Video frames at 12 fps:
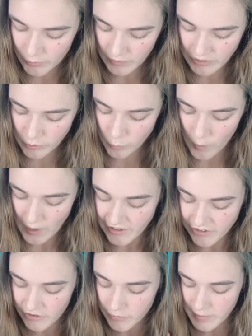with the way
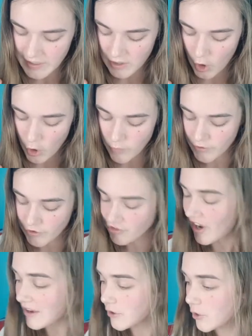she's been
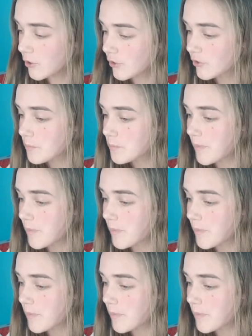overshadowed